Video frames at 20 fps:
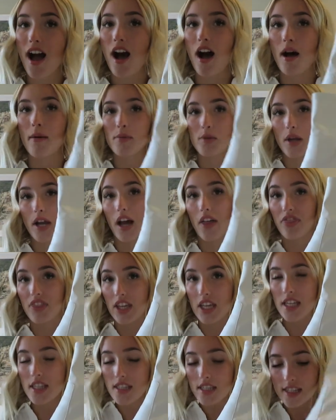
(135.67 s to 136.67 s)
Um, so I got
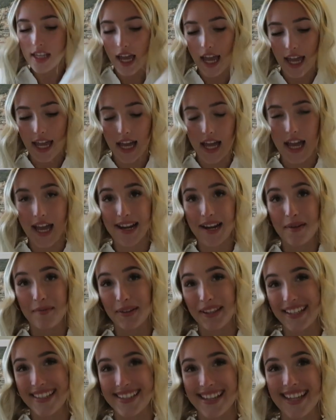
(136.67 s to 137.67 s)
these and I'm
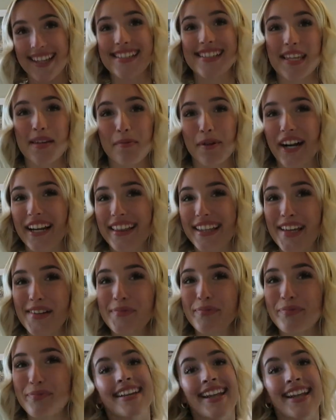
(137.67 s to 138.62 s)
really excited to keep wearing them.